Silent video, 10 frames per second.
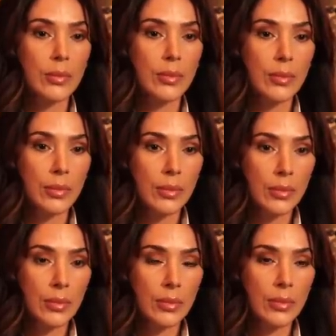
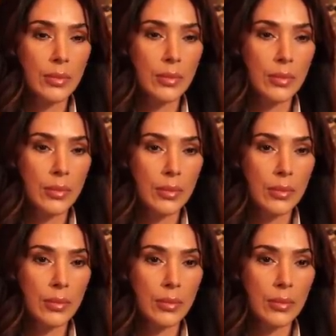
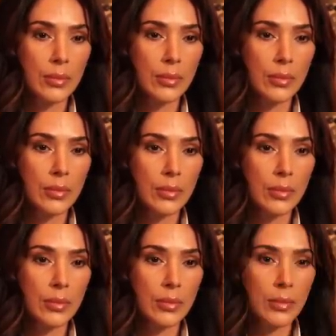
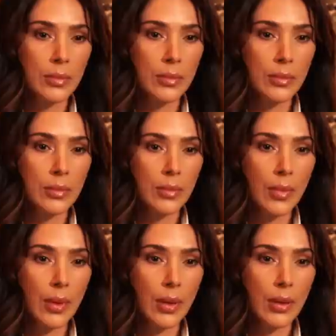
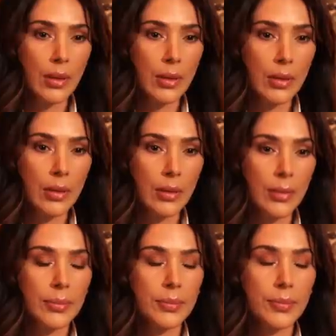
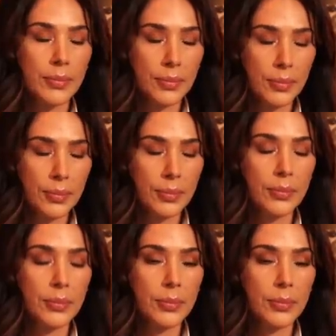No words are spoken by the person on screen.